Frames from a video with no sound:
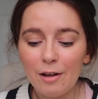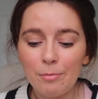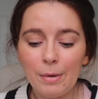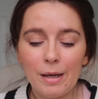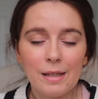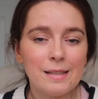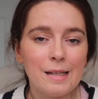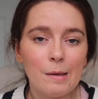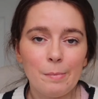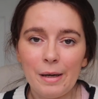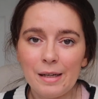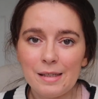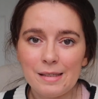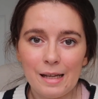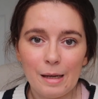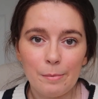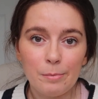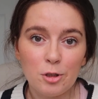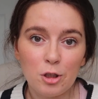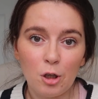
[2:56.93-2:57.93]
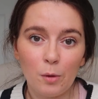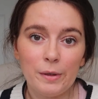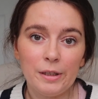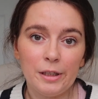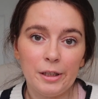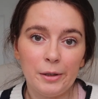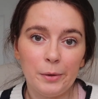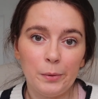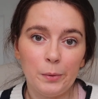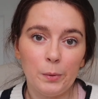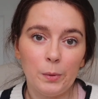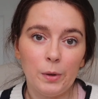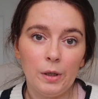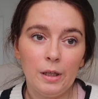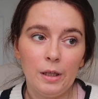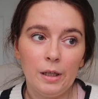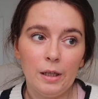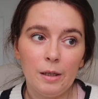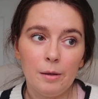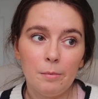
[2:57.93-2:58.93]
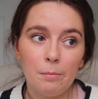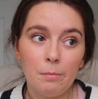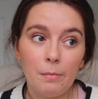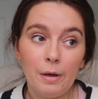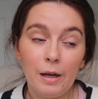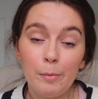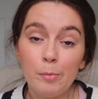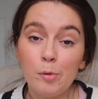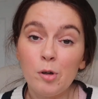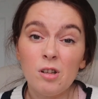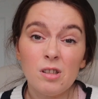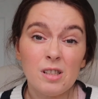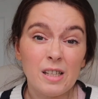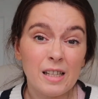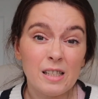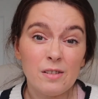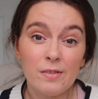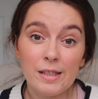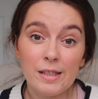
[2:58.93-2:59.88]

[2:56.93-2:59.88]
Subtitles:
of my step-by-step showing you my process for